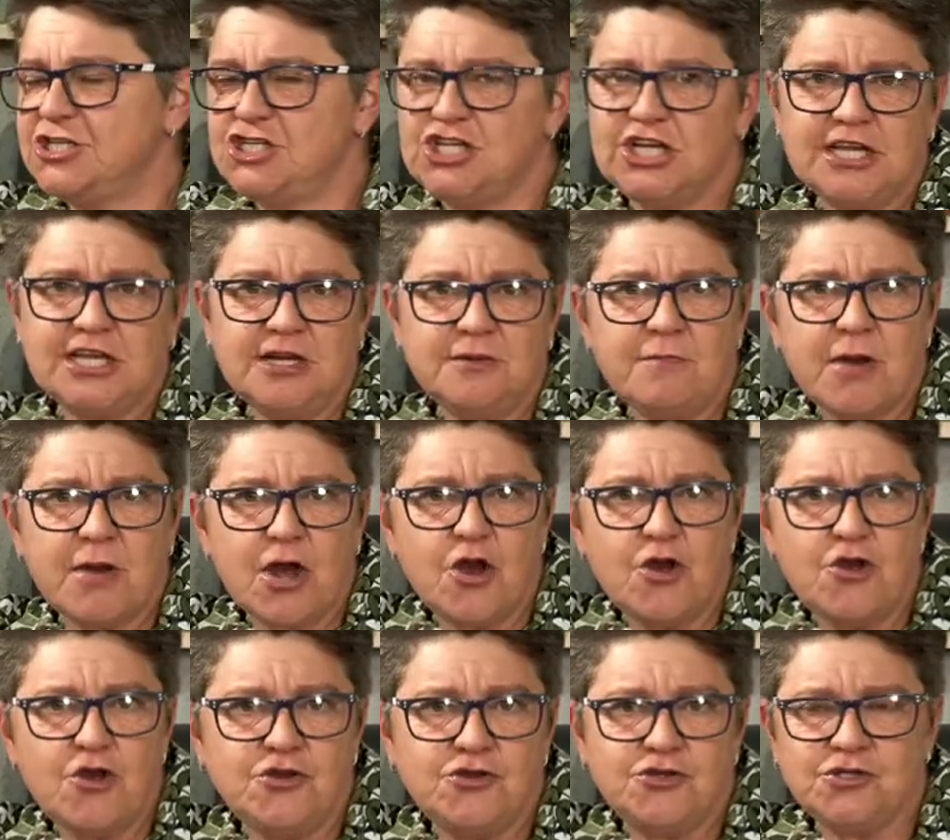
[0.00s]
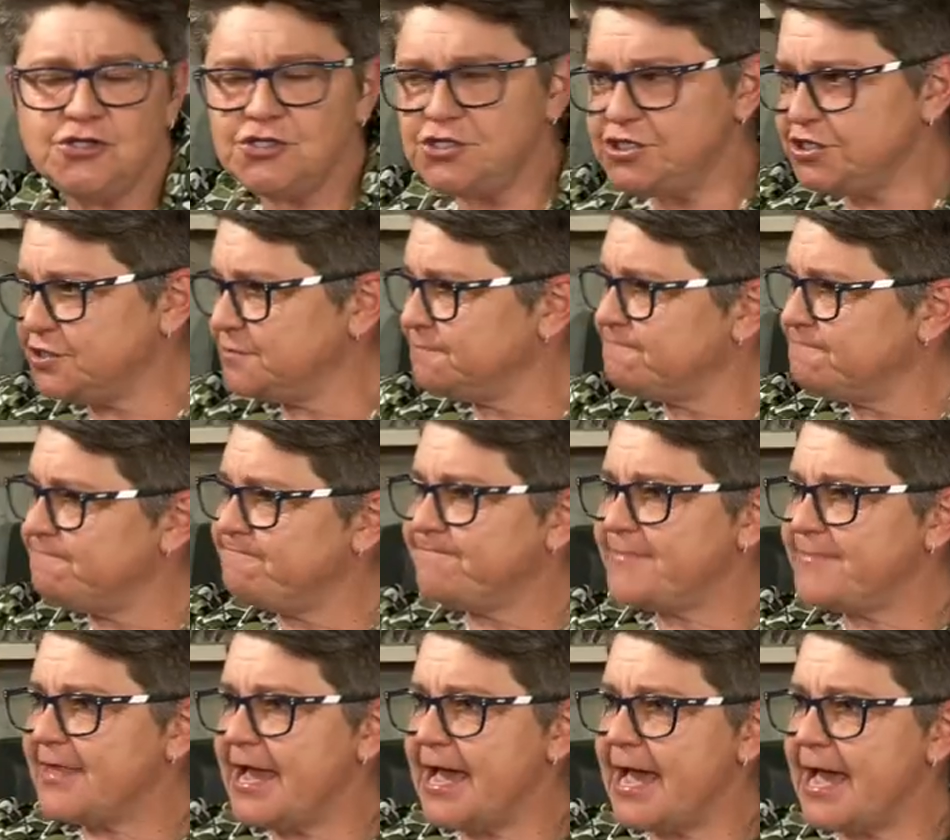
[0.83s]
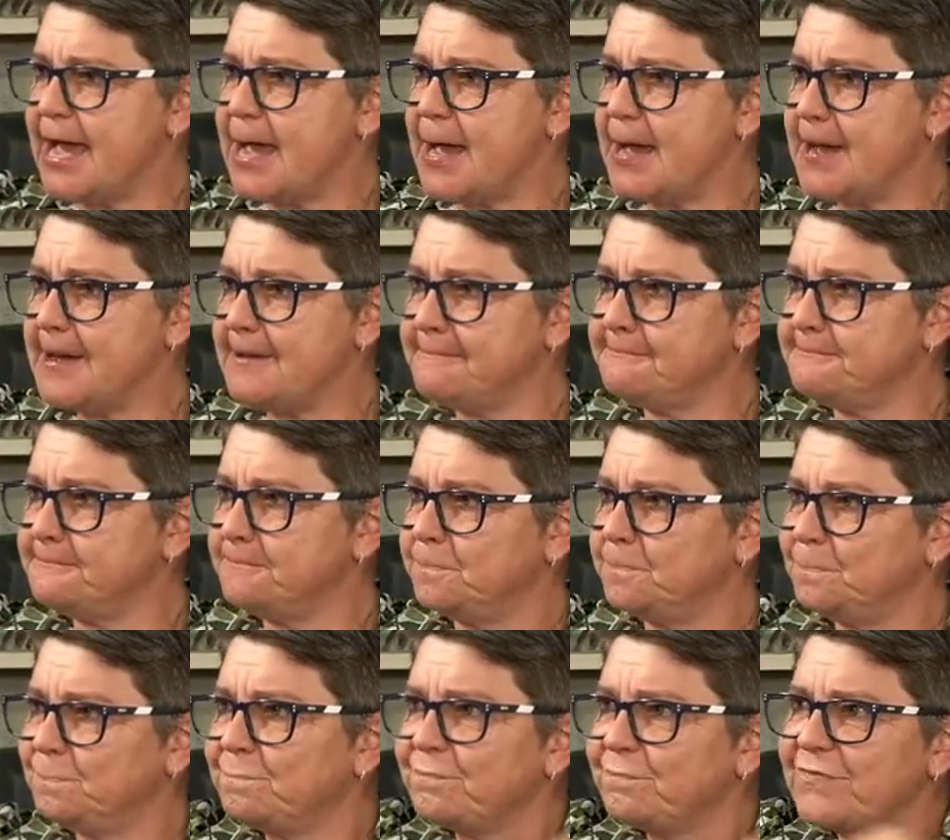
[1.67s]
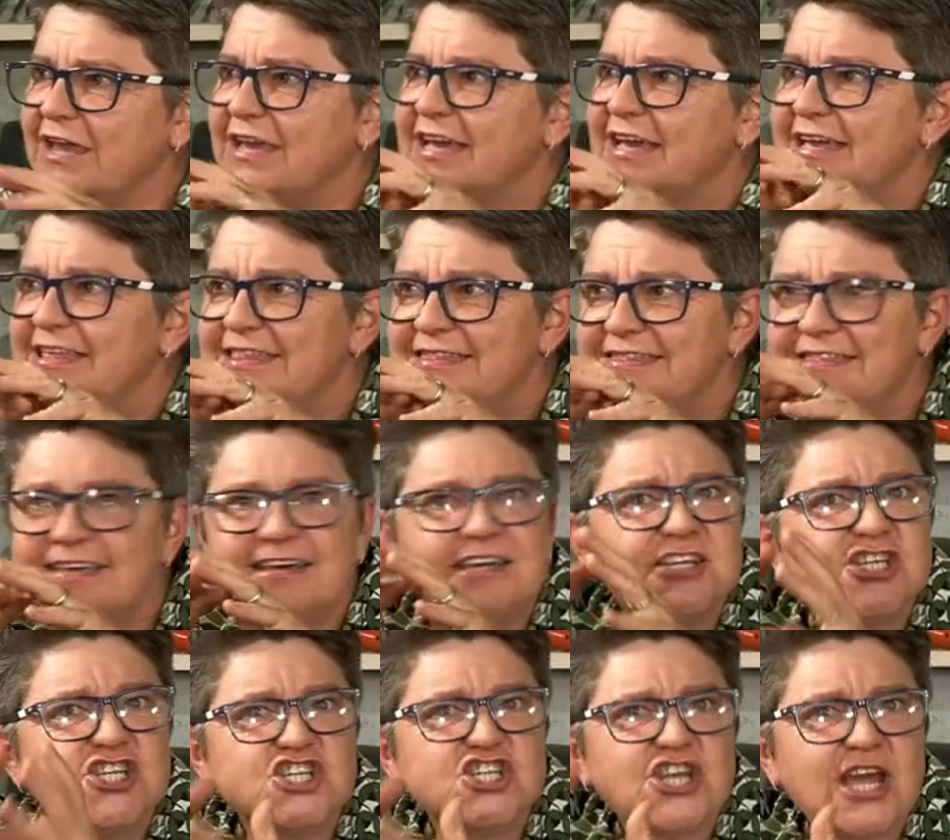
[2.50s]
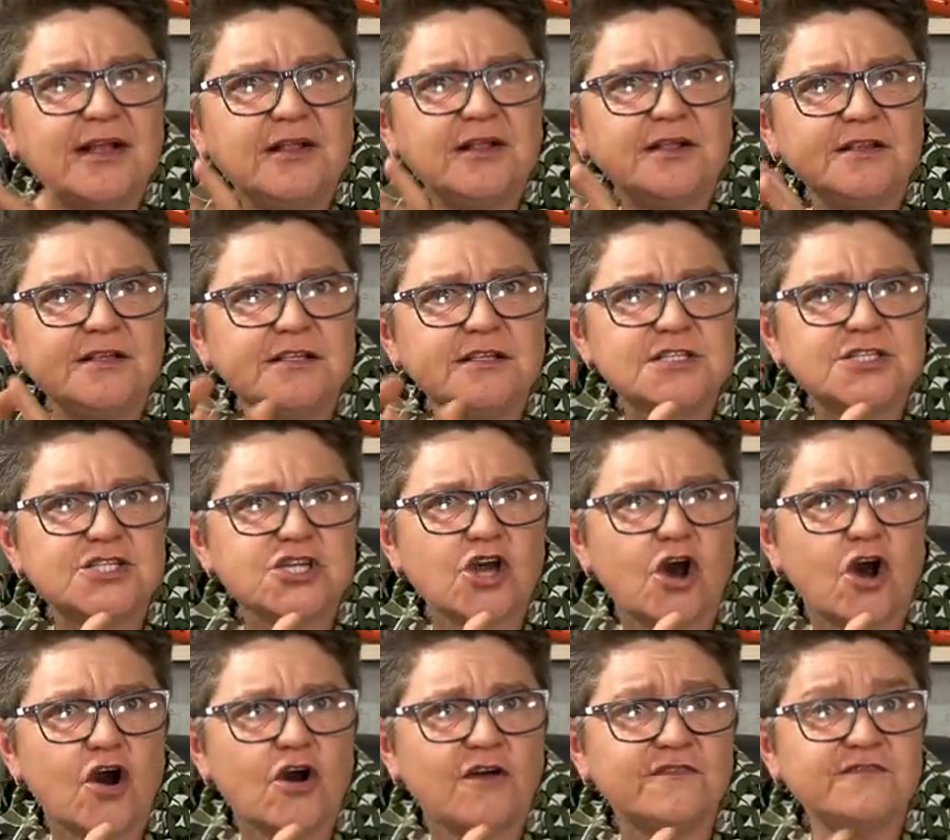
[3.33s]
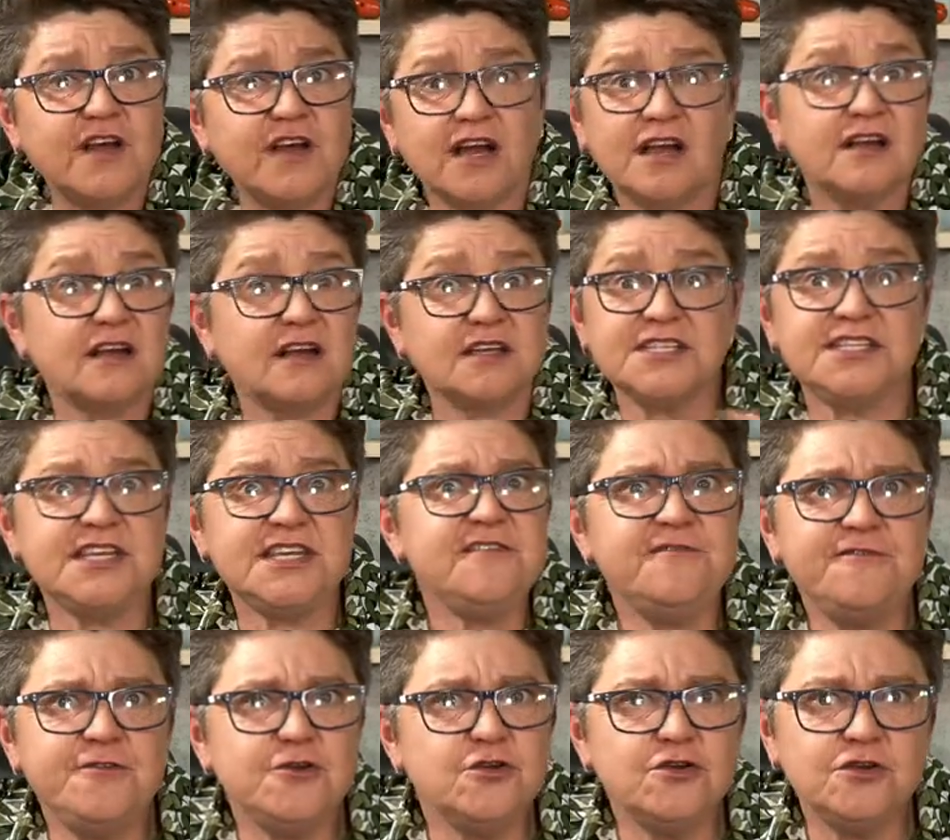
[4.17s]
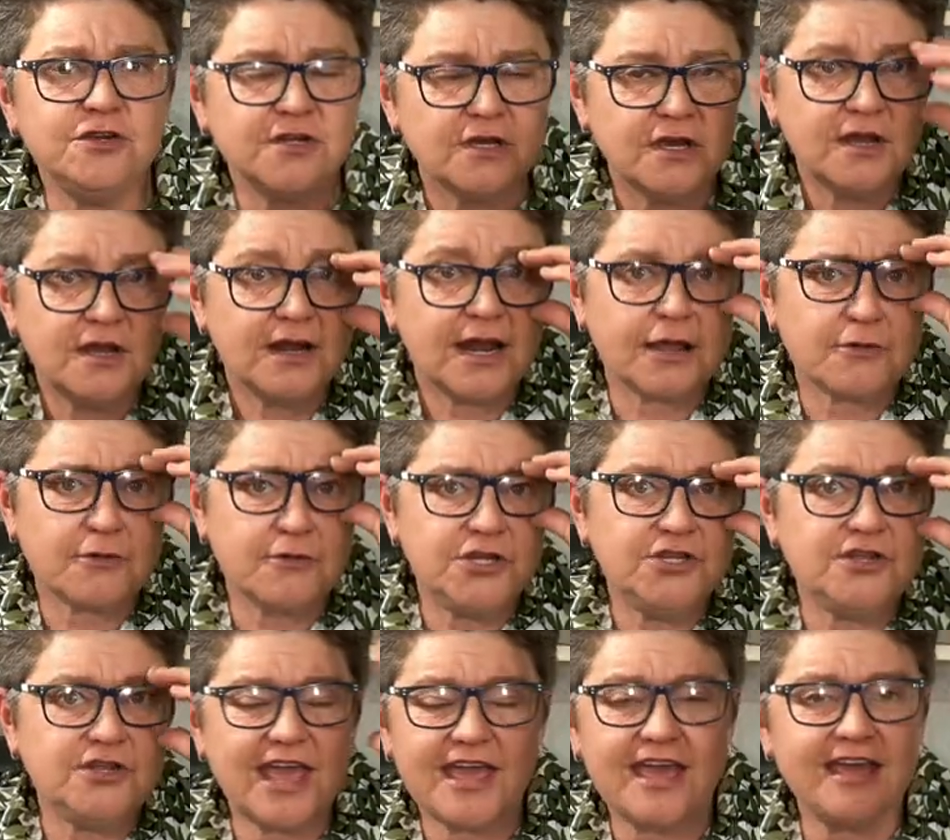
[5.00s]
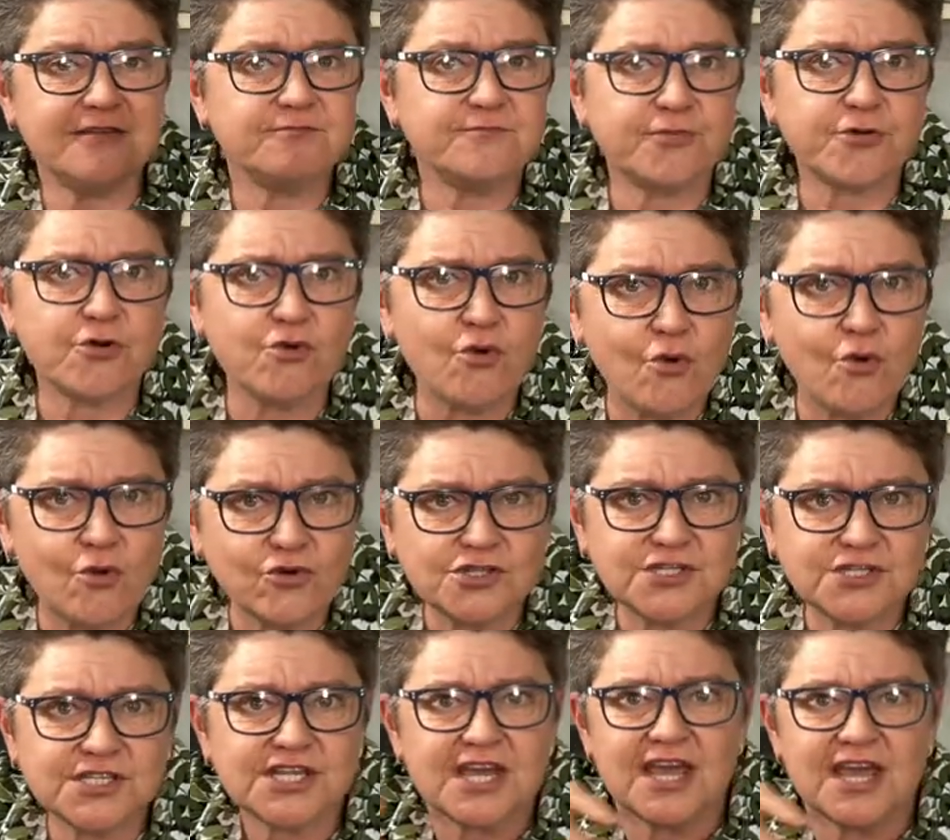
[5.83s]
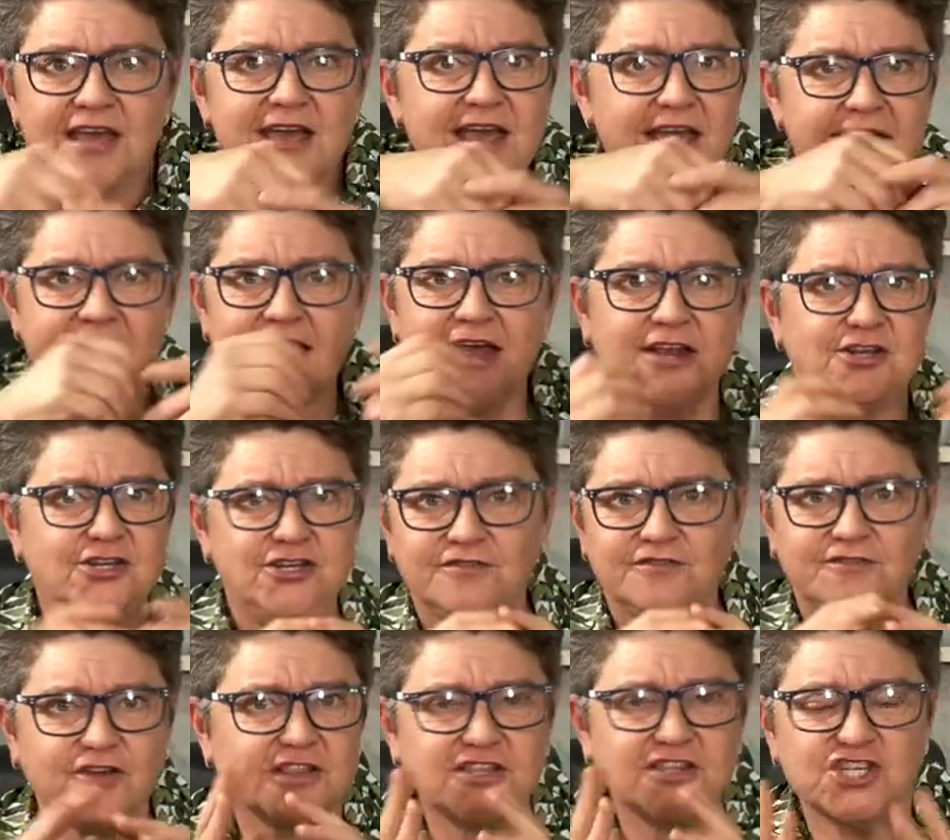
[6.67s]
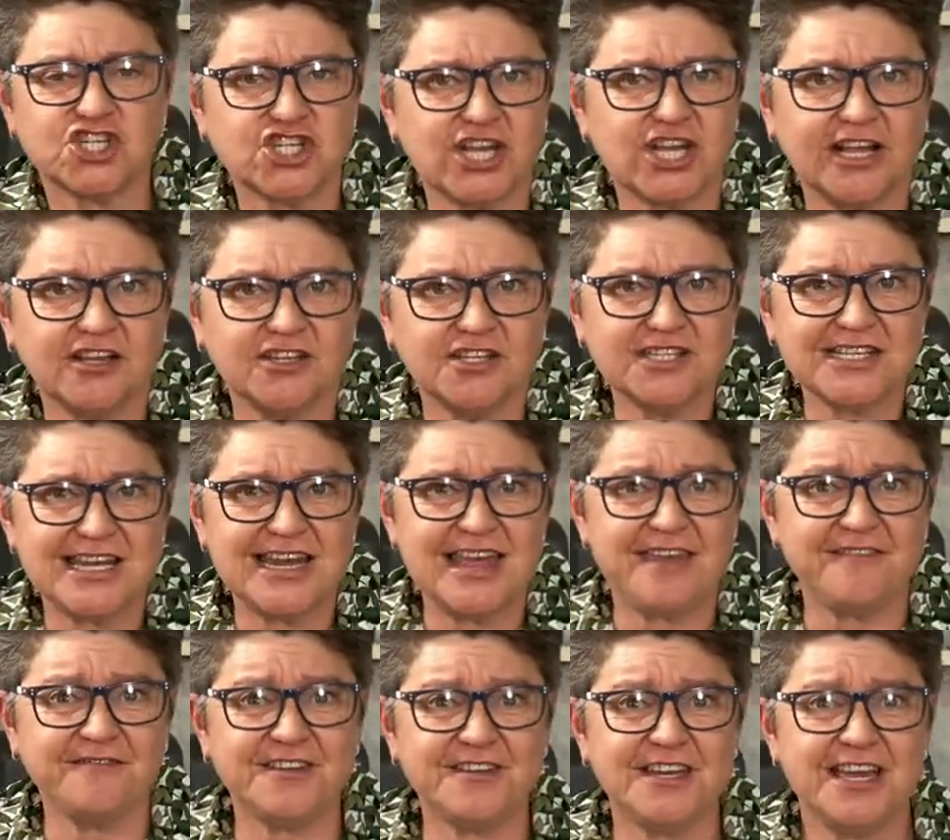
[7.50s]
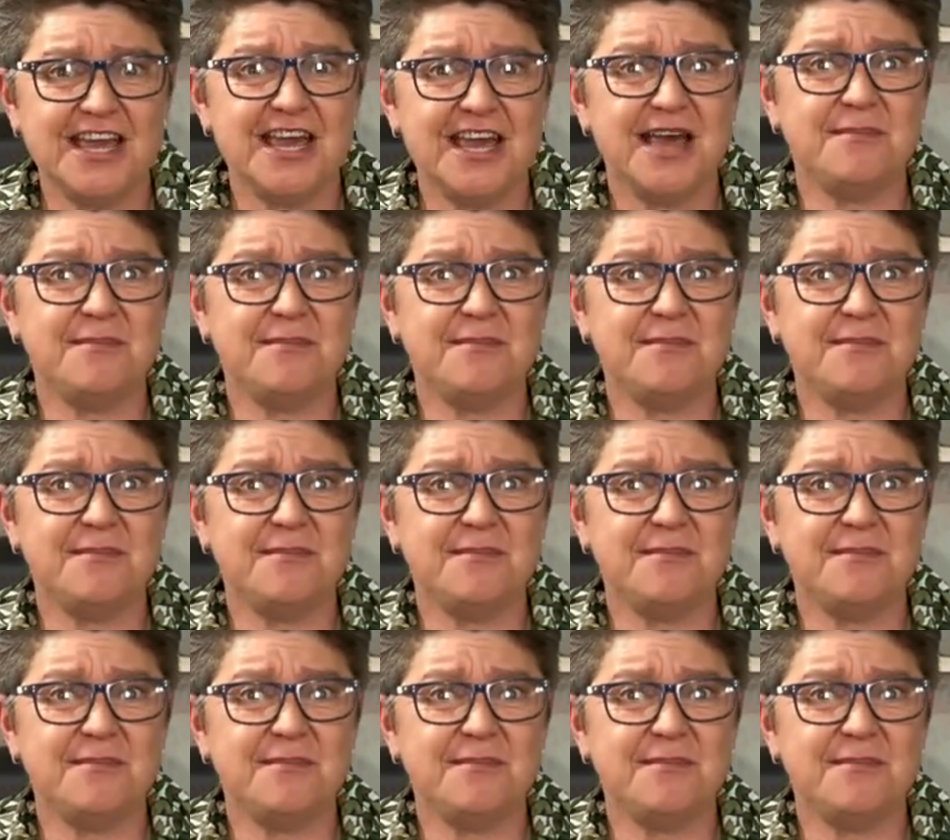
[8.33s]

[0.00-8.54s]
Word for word: chicken bones, um, the shells of uh, seafood, like when you had prawns and you've got the shells left.